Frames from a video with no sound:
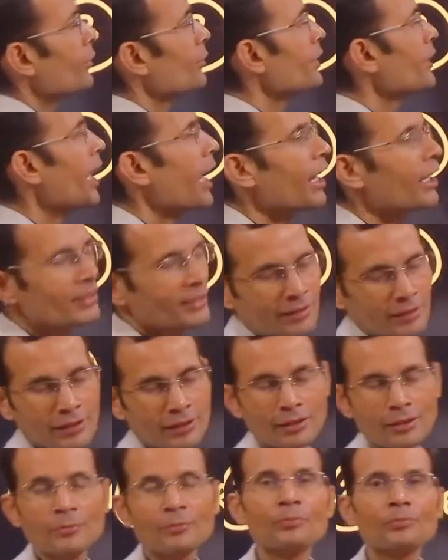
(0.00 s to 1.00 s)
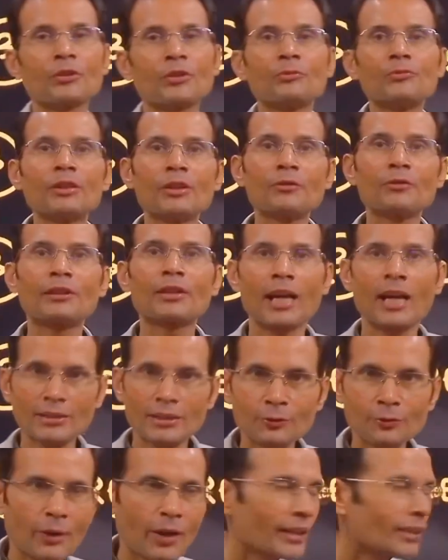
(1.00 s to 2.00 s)
out the answer. We have
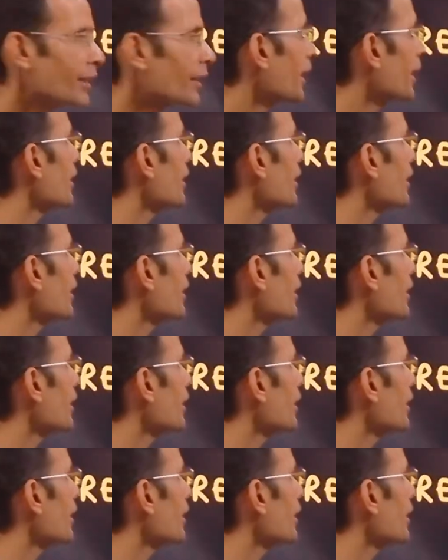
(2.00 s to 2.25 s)
classified the